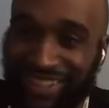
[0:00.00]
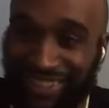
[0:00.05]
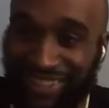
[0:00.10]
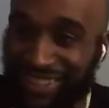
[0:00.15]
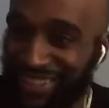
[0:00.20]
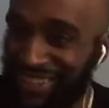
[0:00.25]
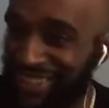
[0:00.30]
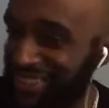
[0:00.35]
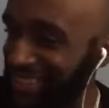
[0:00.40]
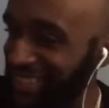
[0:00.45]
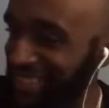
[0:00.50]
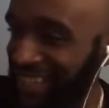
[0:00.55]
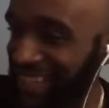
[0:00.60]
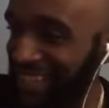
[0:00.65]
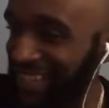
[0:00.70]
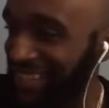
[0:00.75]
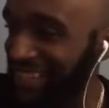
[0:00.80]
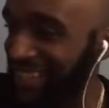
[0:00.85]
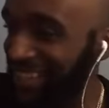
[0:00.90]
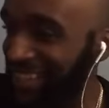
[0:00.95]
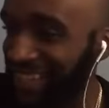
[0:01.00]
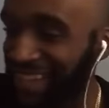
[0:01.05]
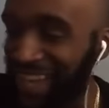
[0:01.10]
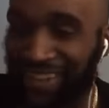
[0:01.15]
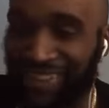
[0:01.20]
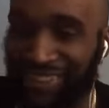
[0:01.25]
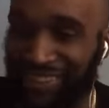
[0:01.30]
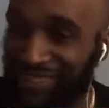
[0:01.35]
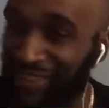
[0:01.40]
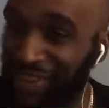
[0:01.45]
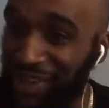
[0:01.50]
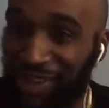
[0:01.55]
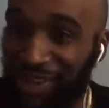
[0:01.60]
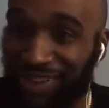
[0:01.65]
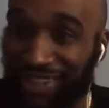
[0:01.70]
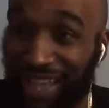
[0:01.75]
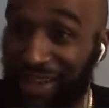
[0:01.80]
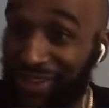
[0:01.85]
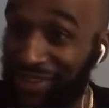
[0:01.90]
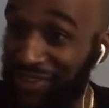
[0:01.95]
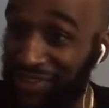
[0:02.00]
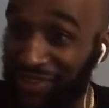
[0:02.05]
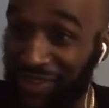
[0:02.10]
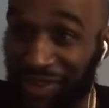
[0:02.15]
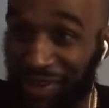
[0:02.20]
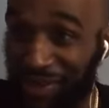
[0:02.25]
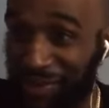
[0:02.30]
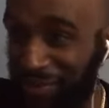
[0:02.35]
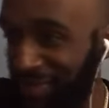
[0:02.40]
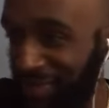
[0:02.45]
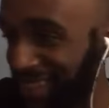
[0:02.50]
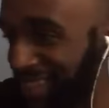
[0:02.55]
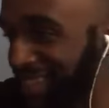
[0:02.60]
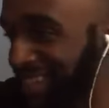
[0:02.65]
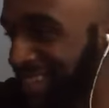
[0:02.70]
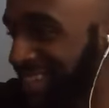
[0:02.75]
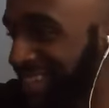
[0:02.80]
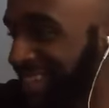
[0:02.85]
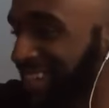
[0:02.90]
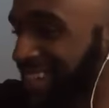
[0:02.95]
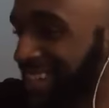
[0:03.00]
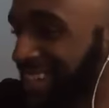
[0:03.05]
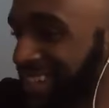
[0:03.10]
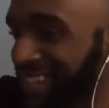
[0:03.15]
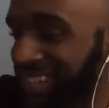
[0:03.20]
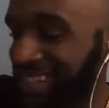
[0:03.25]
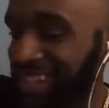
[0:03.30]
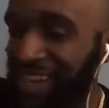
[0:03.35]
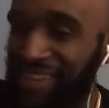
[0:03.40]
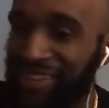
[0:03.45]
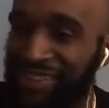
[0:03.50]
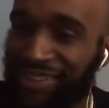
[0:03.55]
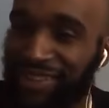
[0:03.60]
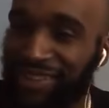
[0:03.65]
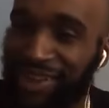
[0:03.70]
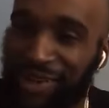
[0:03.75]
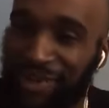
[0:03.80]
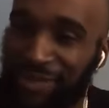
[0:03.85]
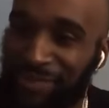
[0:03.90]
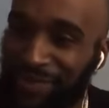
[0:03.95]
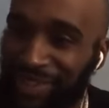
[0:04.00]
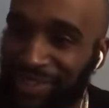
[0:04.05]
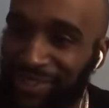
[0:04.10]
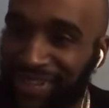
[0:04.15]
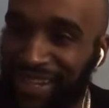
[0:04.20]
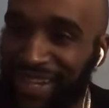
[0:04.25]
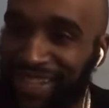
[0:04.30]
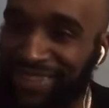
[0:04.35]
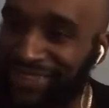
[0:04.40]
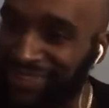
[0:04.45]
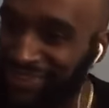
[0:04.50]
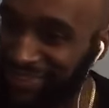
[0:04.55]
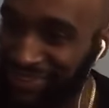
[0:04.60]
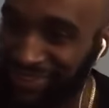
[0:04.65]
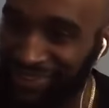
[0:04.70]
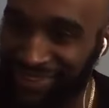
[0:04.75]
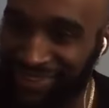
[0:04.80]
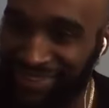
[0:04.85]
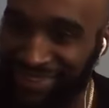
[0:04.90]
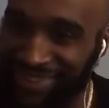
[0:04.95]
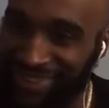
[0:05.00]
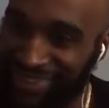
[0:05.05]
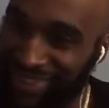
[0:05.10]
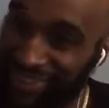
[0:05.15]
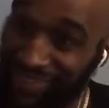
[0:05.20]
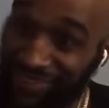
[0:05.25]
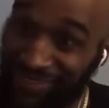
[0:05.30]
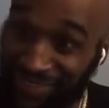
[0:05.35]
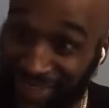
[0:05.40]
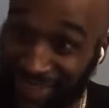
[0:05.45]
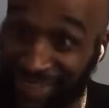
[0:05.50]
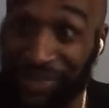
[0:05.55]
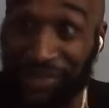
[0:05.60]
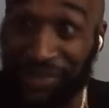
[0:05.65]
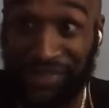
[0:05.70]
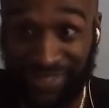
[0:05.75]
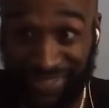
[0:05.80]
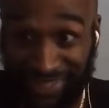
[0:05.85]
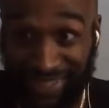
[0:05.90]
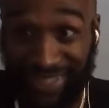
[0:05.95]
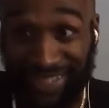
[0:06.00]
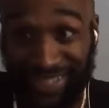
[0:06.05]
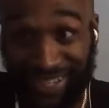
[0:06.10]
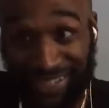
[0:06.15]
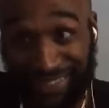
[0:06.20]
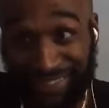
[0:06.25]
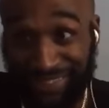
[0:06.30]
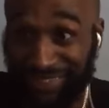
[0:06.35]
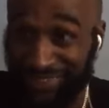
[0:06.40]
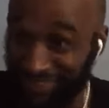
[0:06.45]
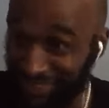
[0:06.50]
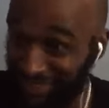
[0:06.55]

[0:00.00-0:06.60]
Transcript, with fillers: you didn't say anything. That was all. That was all me. That was all me. When I turned on the TV, it was. And guess who